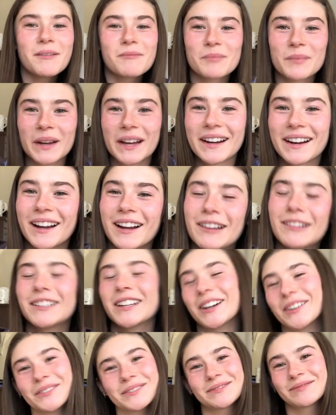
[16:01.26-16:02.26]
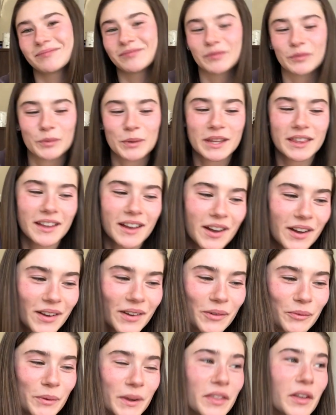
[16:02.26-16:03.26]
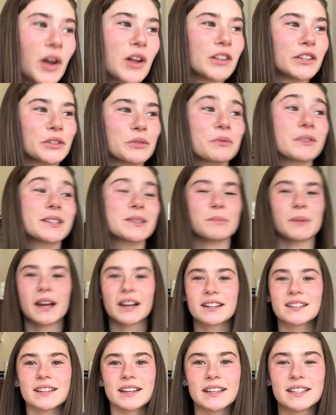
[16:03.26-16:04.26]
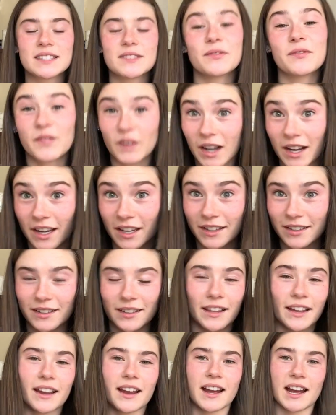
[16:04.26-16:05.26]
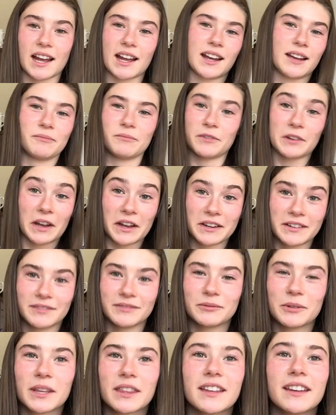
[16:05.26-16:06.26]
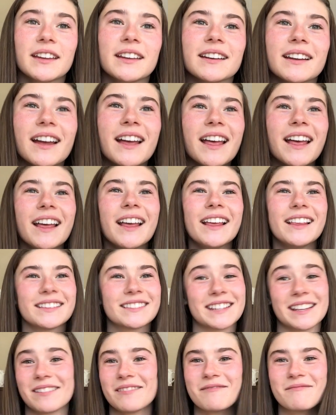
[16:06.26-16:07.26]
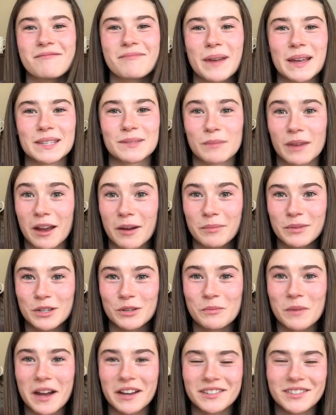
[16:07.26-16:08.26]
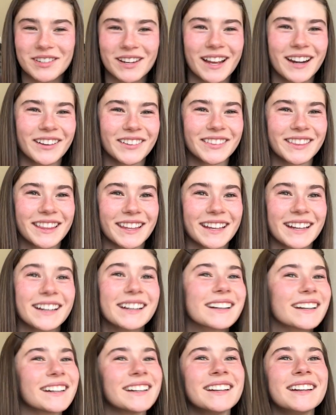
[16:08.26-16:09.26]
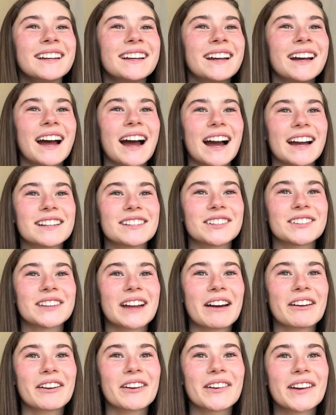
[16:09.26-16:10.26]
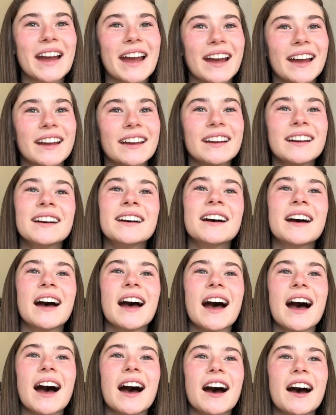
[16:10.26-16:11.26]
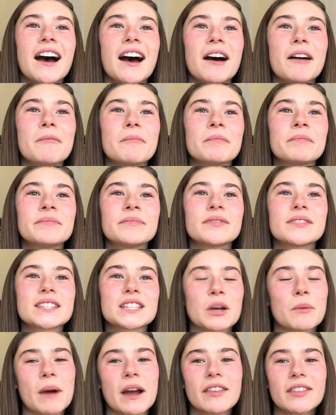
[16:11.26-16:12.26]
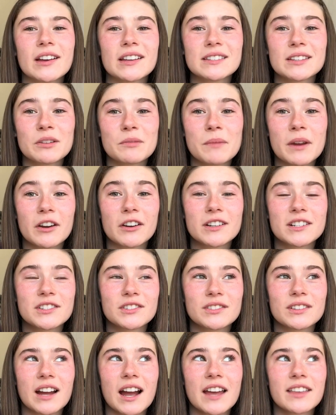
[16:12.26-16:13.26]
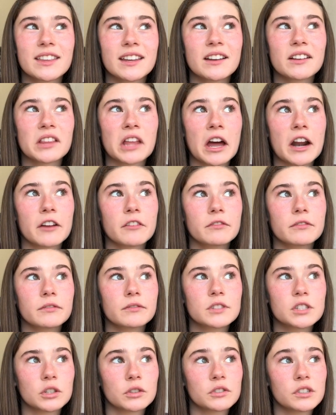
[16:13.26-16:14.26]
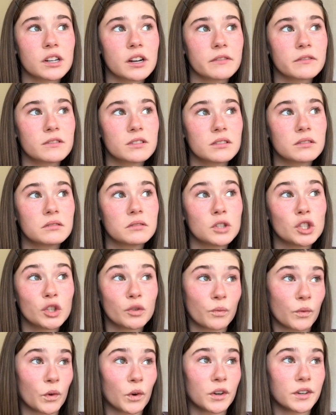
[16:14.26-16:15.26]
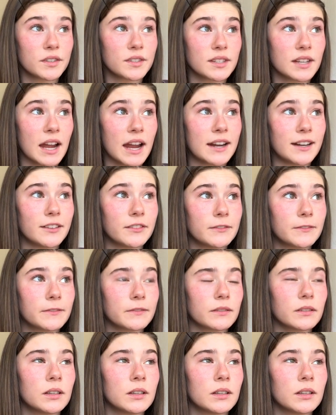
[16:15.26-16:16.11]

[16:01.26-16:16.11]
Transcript: But no, with all due respect, it's fine. Like, I'm fine with it. It didn't mess me up too much, I don't think. I turned out okay. So my thoughts on marriage, I think a lot of children of divorce kind of,